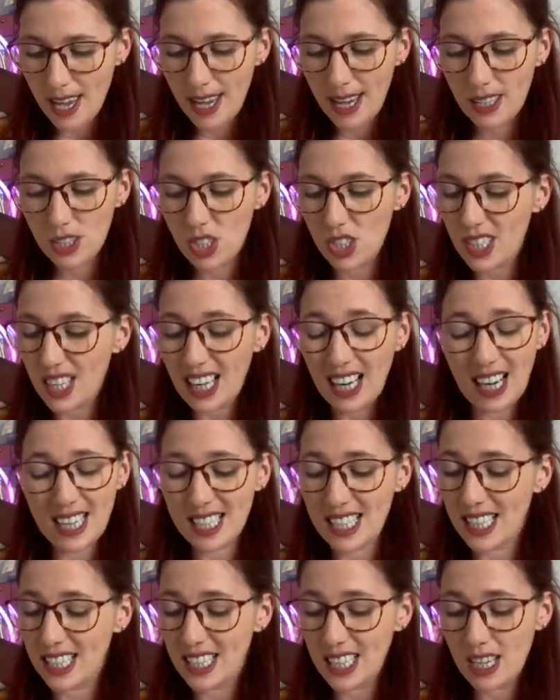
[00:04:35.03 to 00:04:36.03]
It's just a
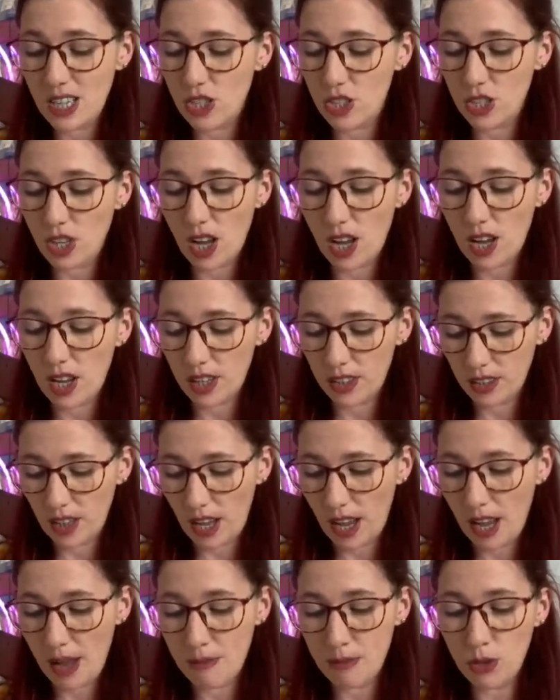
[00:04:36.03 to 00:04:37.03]
classic t-shirt,
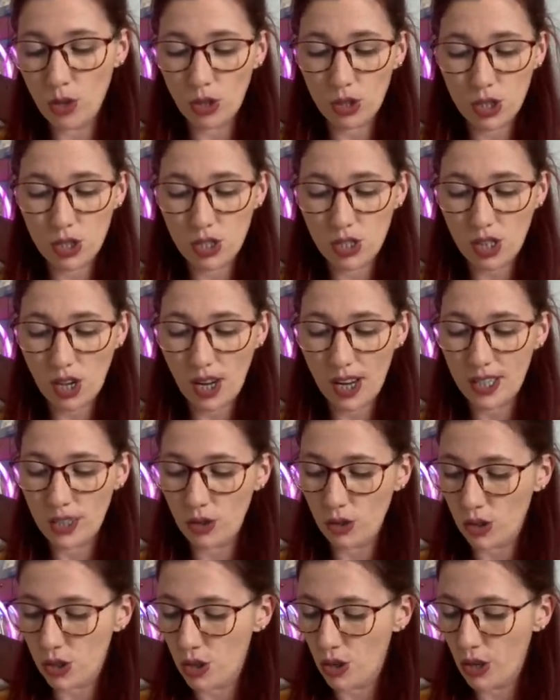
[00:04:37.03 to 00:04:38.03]
not too tight,
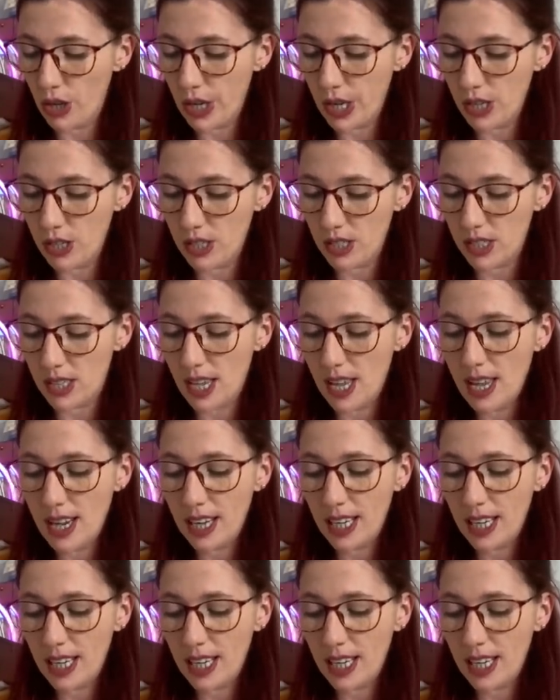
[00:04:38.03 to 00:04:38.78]
not too loose,